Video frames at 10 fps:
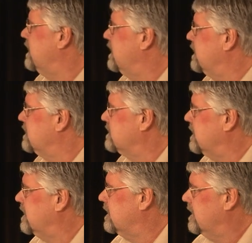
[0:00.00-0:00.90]
is
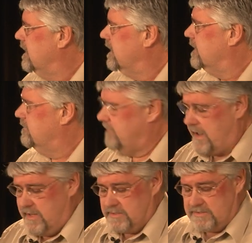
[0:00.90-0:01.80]

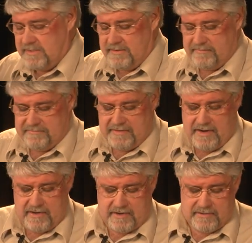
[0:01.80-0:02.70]
conveyance of
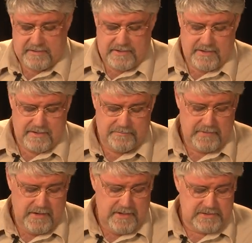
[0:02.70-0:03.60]
air, um,
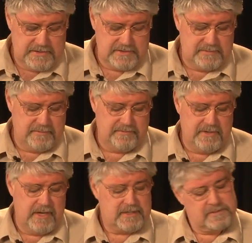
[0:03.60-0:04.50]
a system of
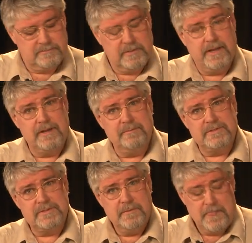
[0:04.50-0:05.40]
ducts and
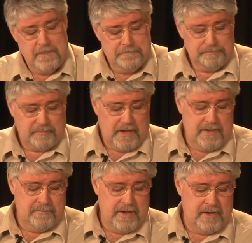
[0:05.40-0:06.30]
plenums,
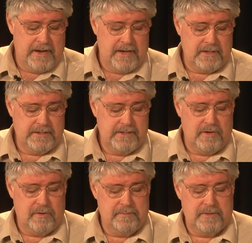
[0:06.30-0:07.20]
um, air handling
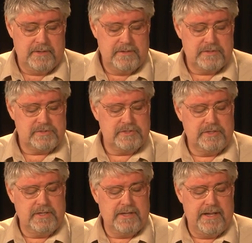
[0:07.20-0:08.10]
equipment that
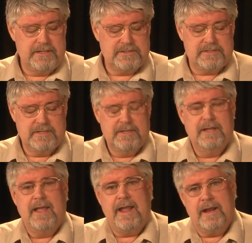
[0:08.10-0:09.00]
circulates
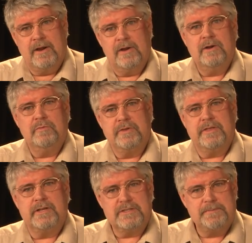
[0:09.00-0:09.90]
air
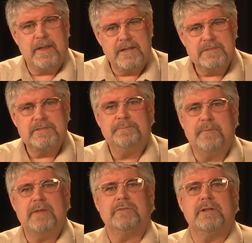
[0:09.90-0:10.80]
within a space,
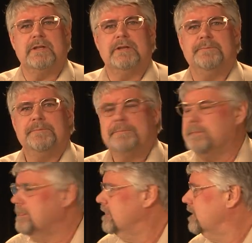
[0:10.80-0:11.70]
basically.
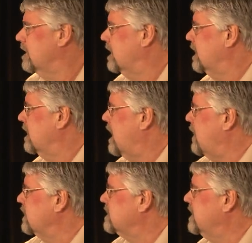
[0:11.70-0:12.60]
Uh,
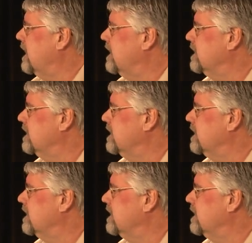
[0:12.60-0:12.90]
how it's done